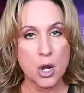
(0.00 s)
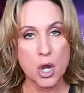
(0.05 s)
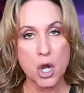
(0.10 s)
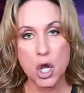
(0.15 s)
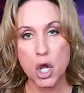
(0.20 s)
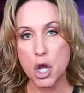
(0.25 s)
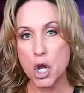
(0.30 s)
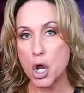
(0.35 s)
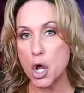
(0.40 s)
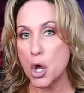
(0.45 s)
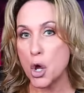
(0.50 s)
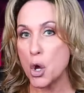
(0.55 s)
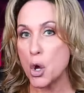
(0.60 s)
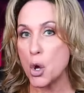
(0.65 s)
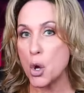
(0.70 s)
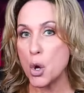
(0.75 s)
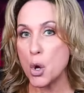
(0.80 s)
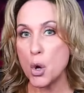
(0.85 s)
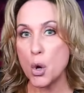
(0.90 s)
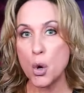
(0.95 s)

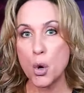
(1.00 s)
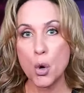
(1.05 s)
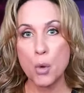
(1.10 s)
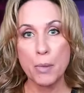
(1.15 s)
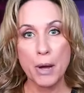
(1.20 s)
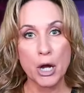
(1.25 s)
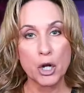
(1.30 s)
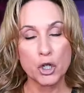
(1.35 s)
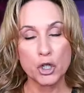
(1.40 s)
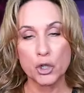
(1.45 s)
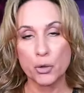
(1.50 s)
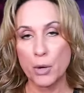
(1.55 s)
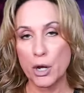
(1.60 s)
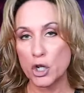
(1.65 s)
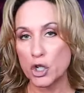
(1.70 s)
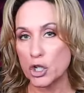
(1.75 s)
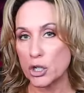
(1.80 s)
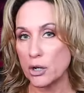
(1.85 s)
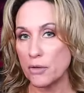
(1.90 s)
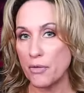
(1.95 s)
No
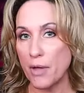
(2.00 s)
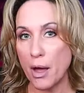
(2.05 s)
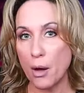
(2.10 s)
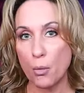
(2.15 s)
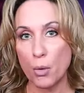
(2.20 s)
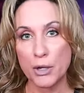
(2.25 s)
punctuation in that